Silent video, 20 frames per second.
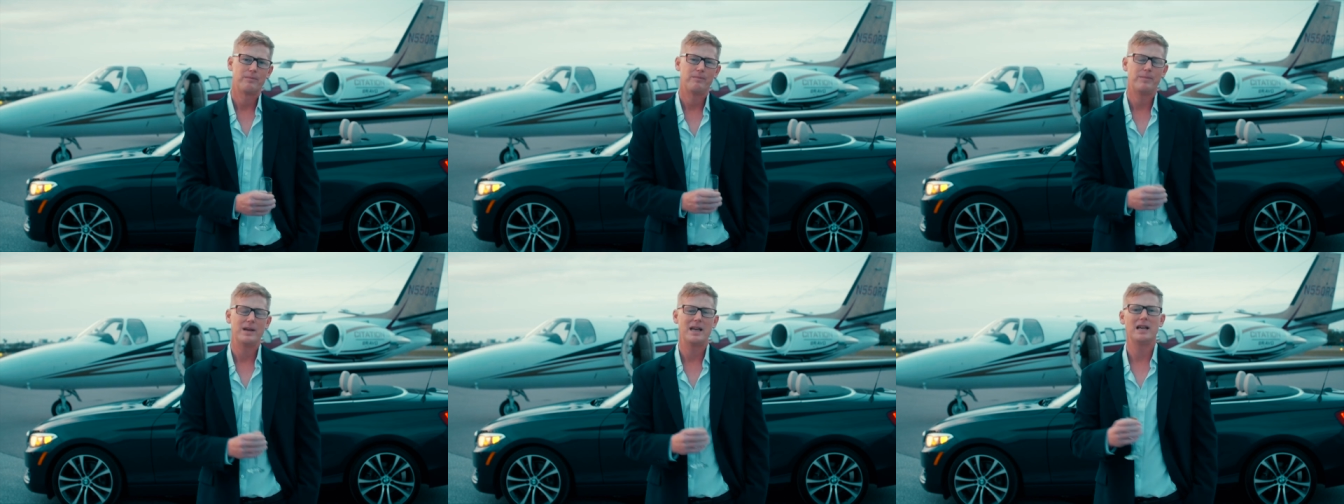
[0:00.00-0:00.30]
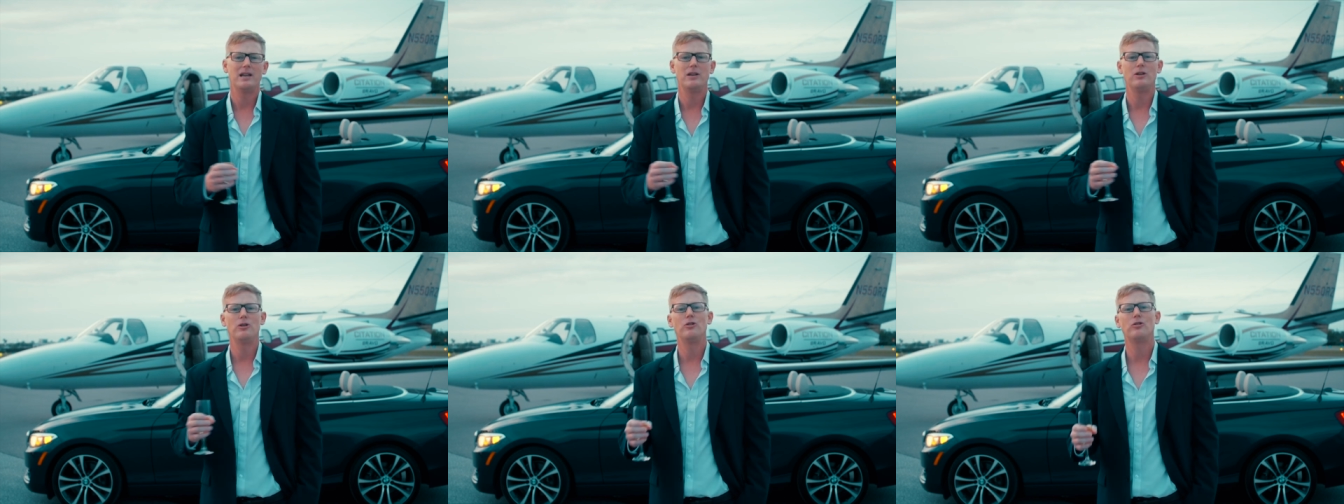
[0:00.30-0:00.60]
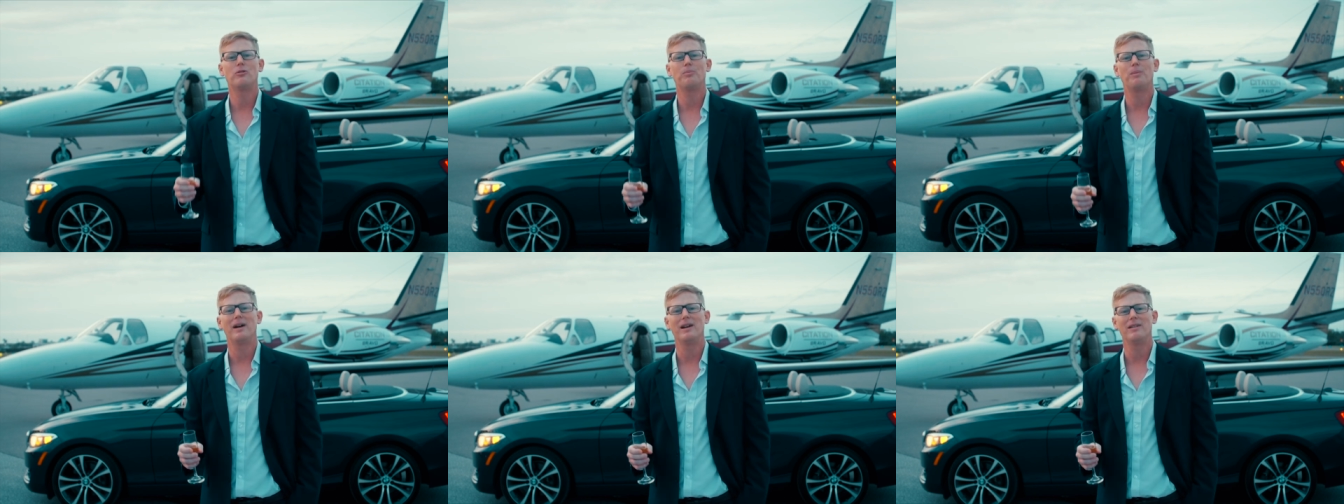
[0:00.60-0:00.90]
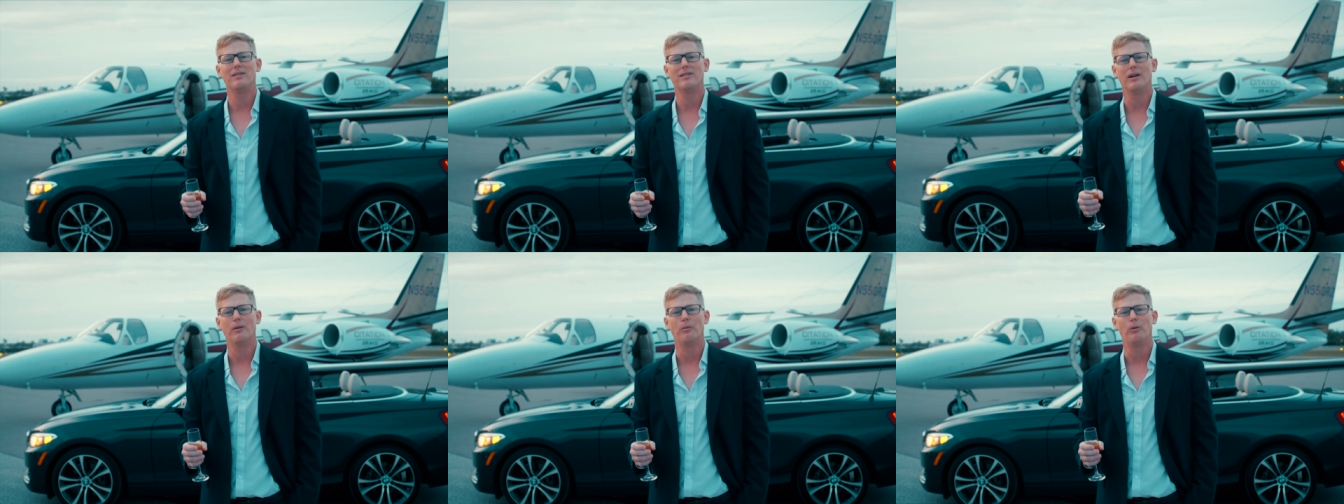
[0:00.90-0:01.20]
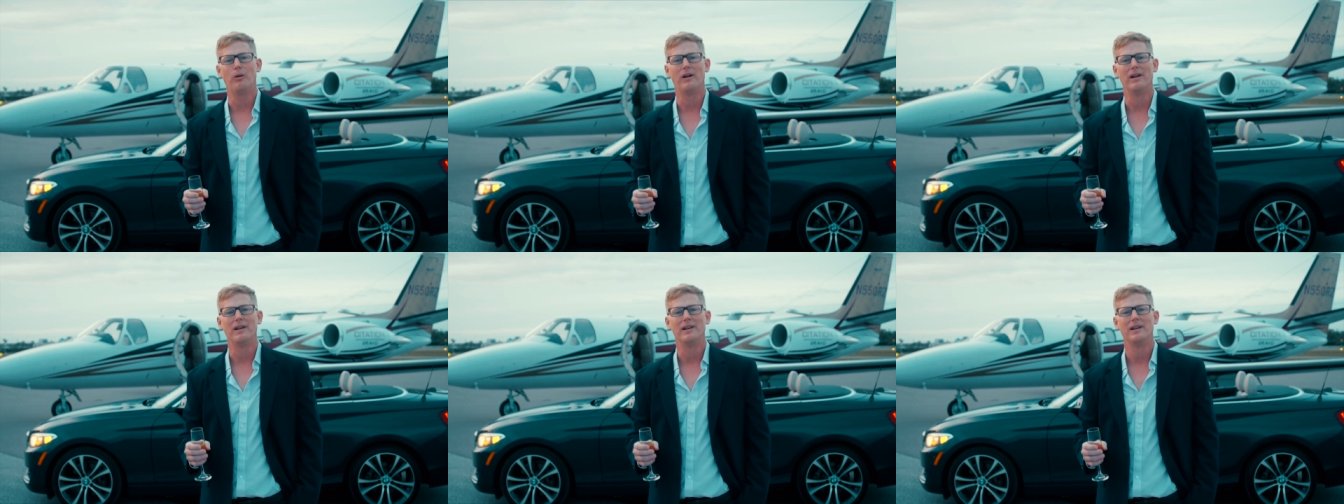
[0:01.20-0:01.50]
being used by
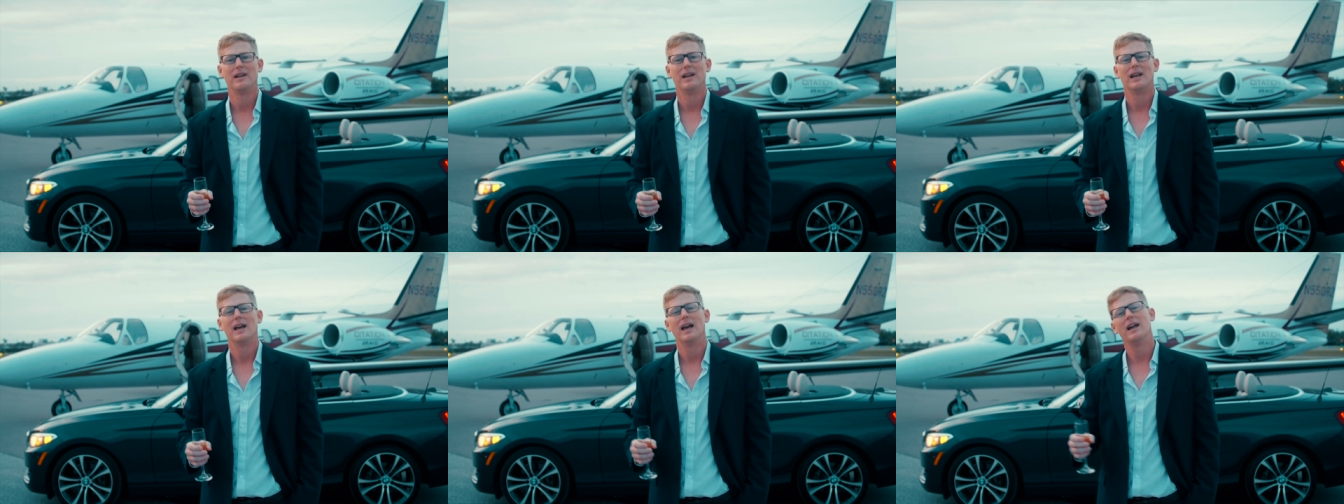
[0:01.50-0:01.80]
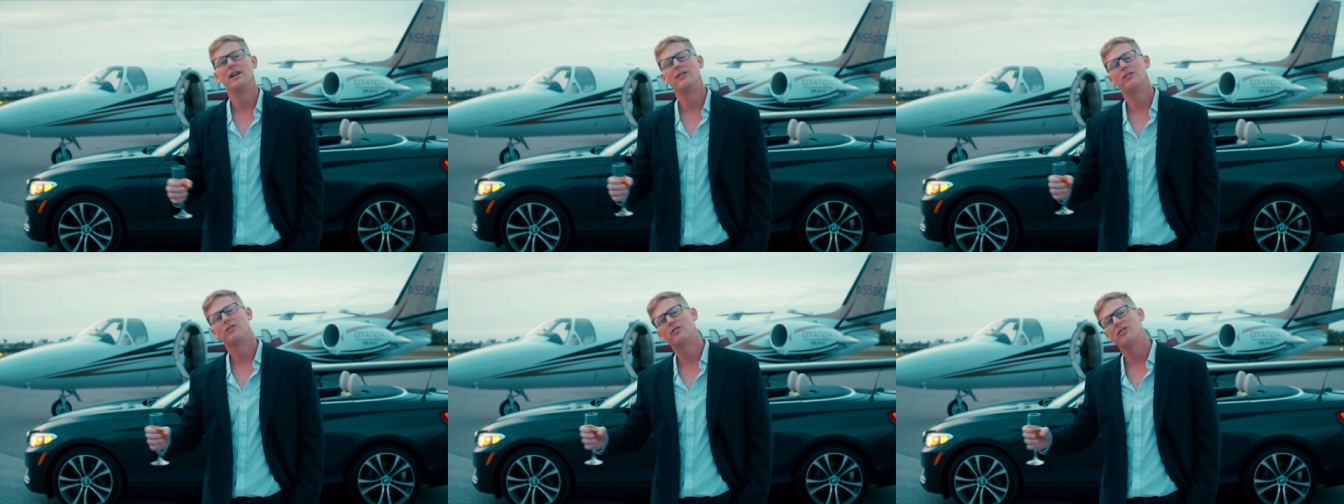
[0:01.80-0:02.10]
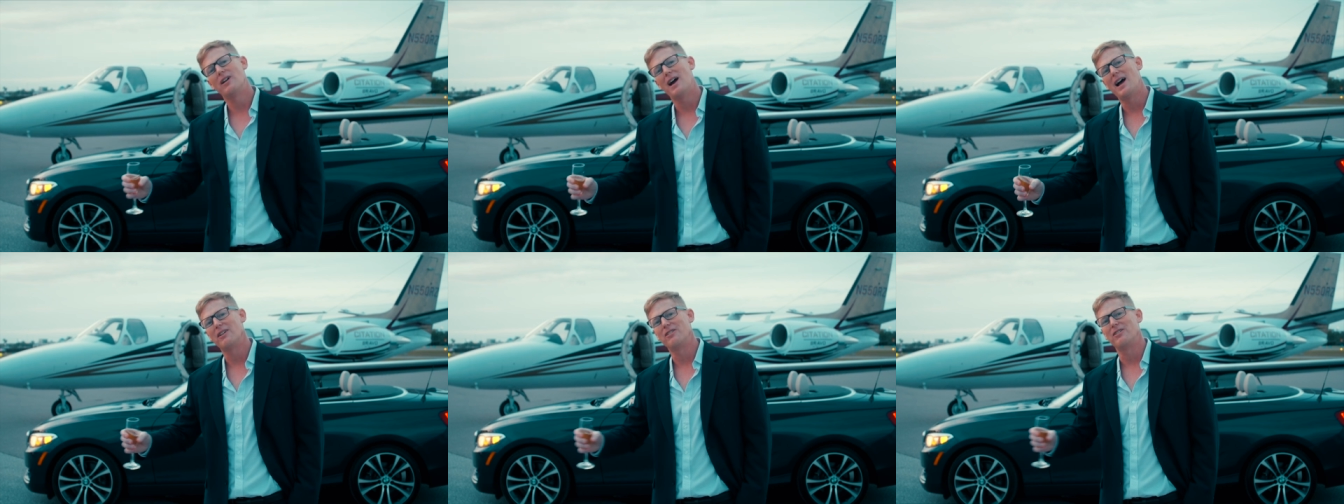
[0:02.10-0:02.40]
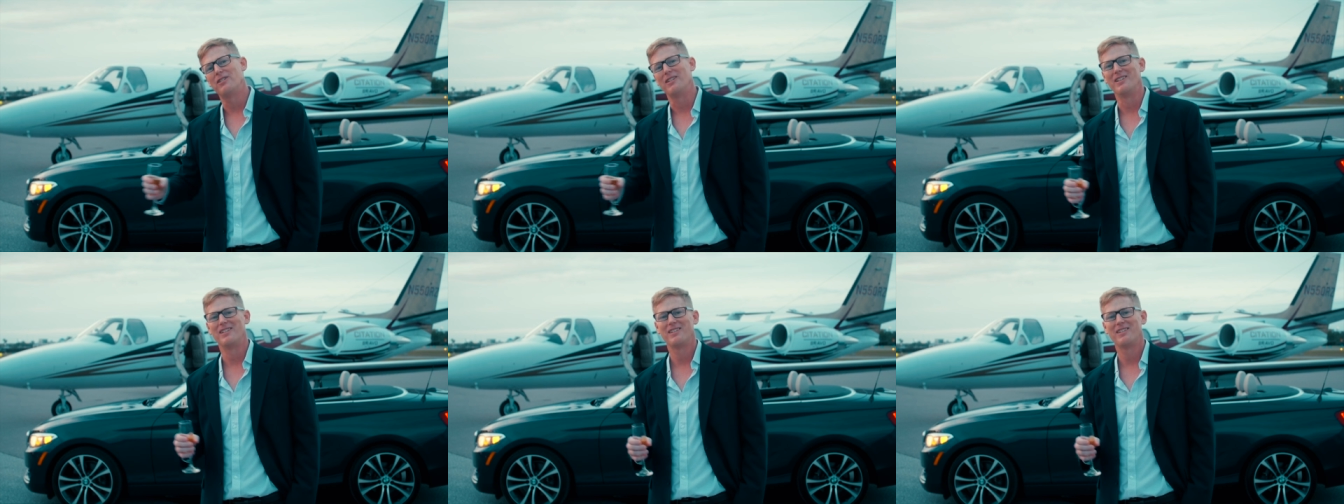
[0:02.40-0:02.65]
someone and distractions.